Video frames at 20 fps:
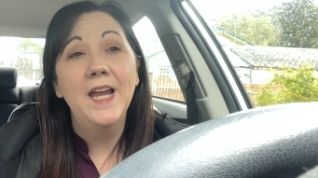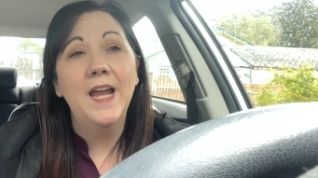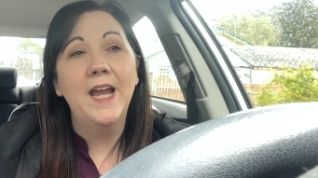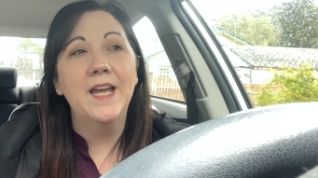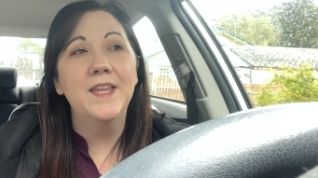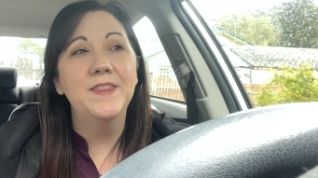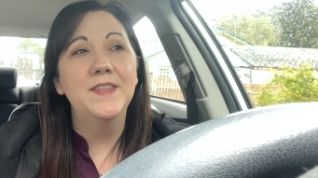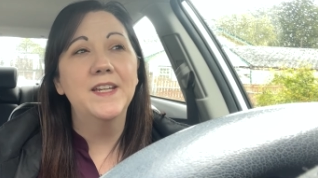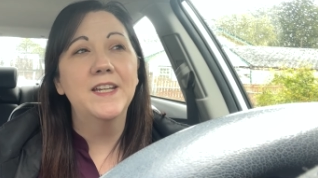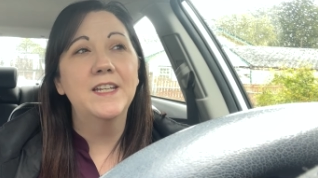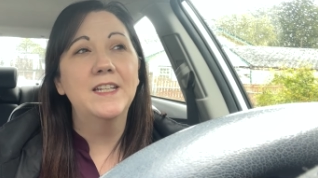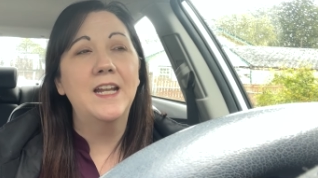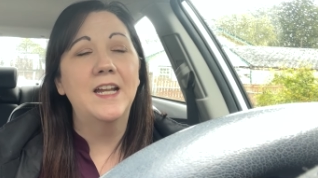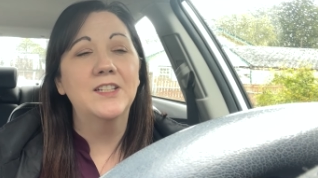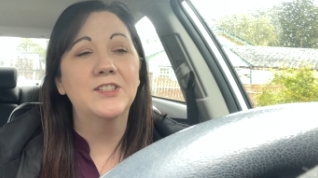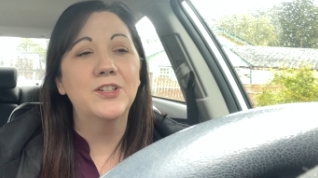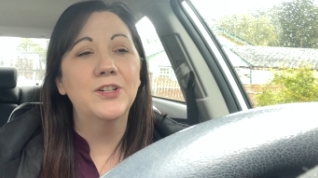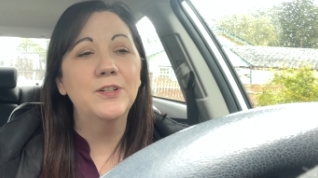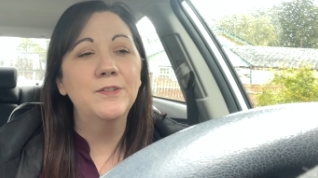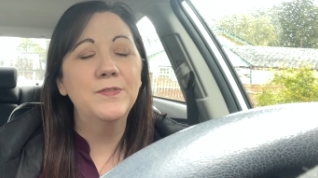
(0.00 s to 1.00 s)
And then I
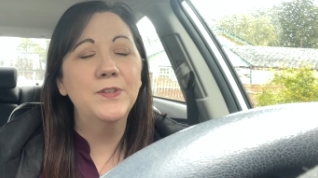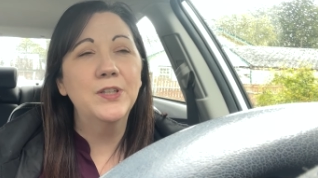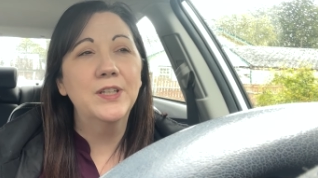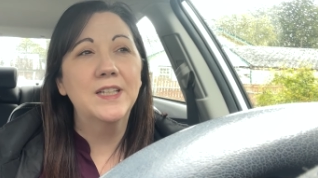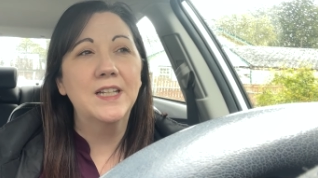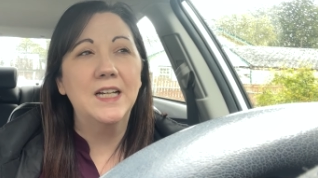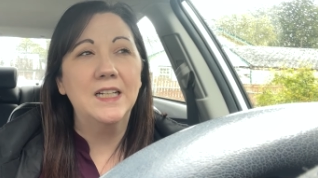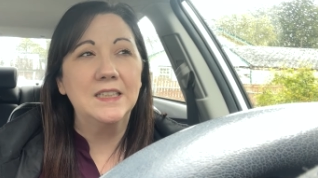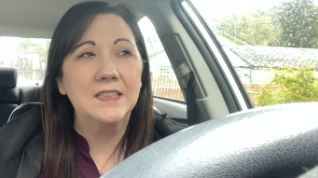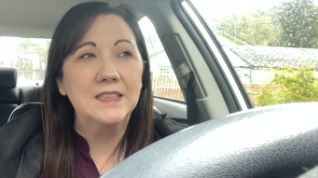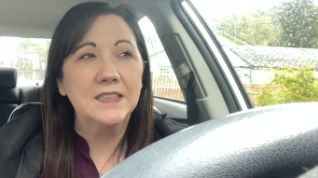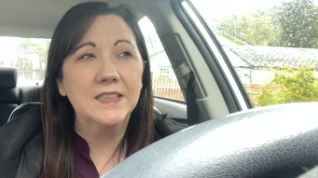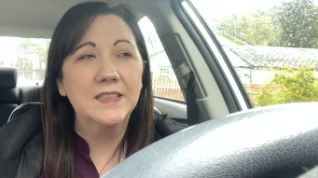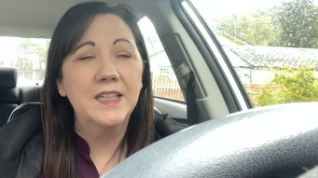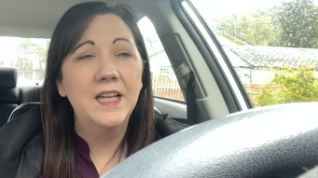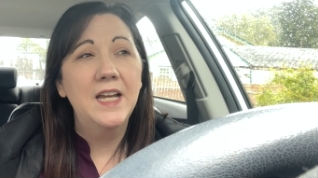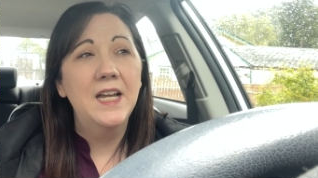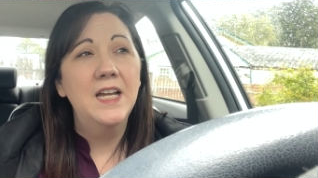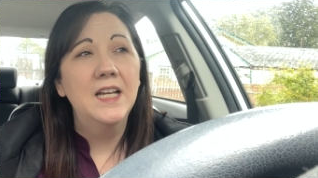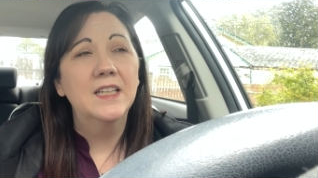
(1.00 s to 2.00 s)
started feeling a,
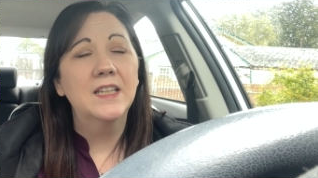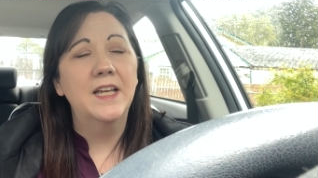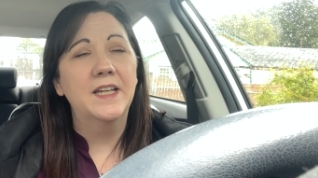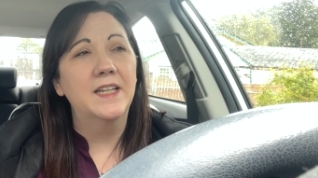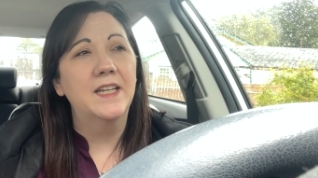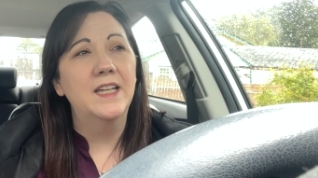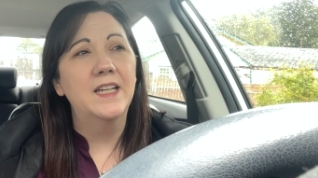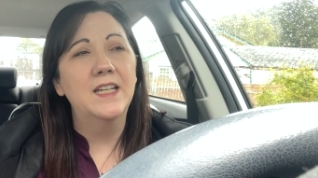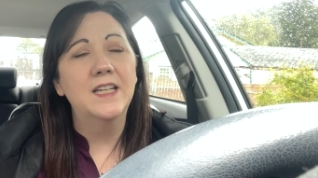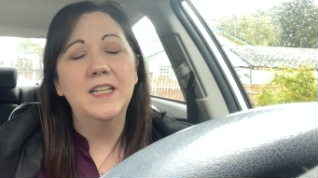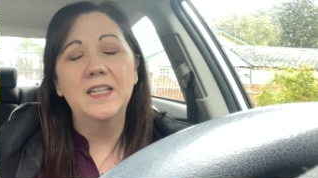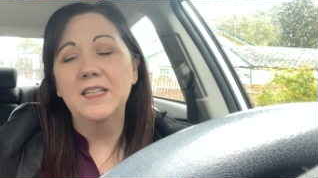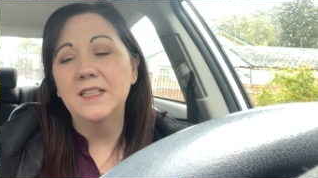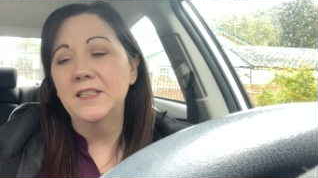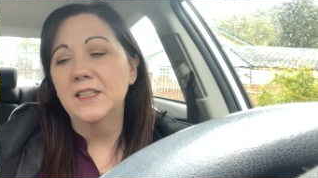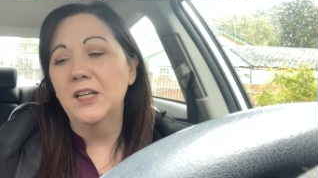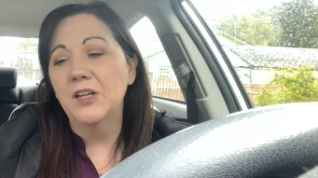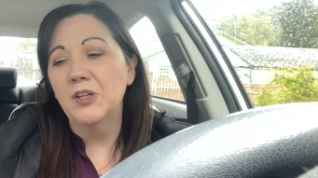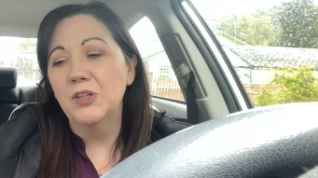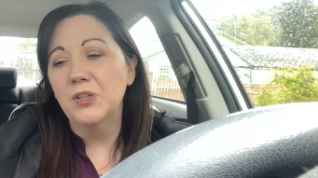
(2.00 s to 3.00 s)
like
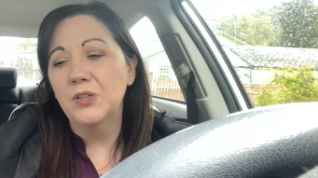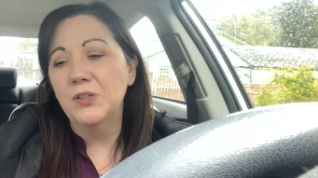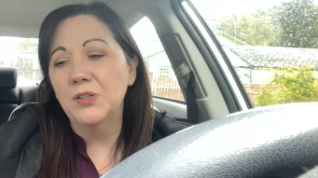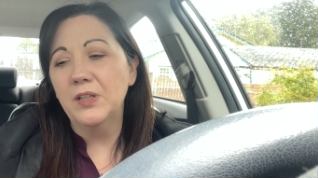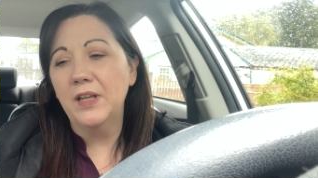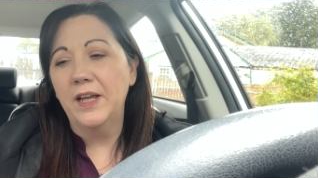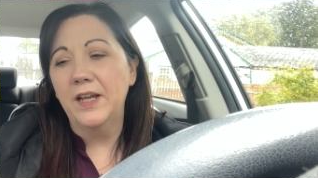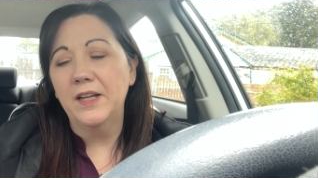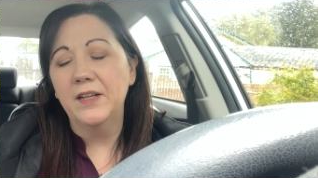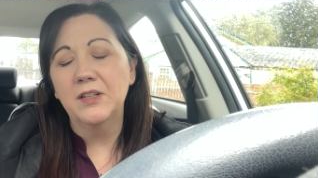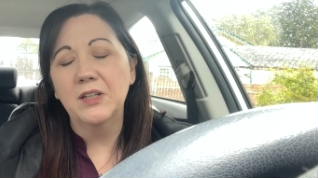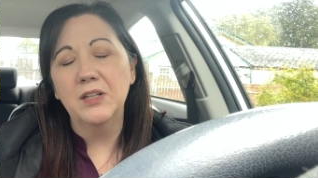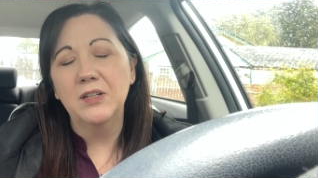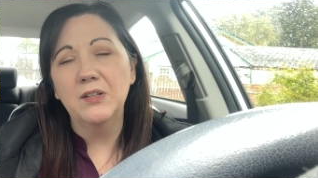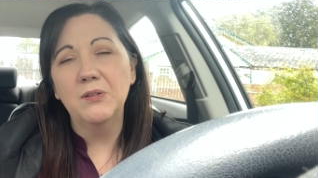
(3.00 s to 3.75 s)
in the like